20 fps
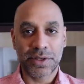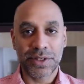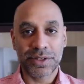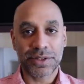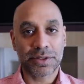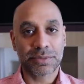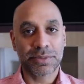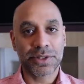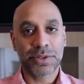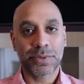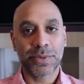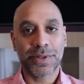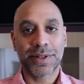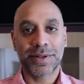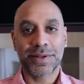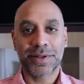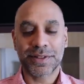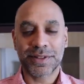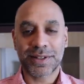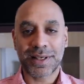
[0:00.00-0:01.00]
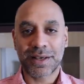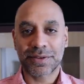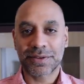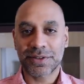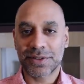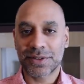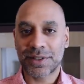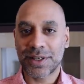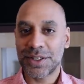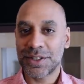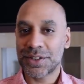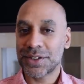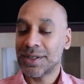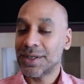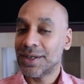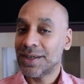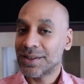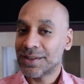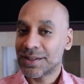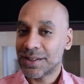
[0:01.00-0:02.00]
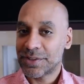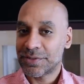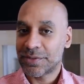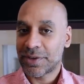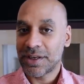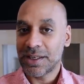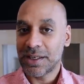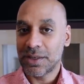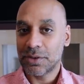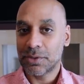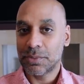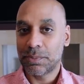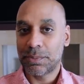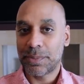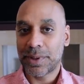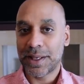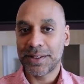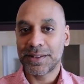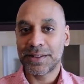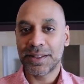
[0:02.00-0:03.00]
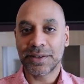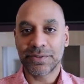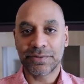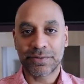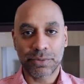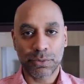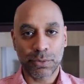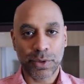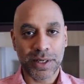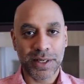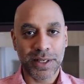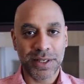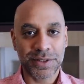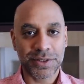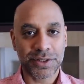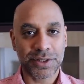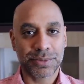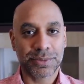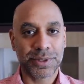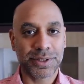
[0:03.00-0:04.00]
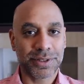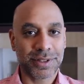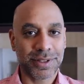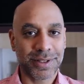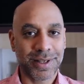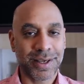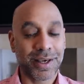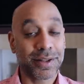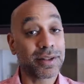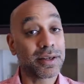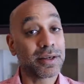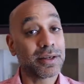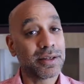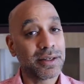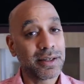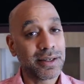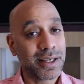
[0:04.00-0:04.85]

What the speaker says: of instruments within the soundstage, there's very little blending from one instrument to the other,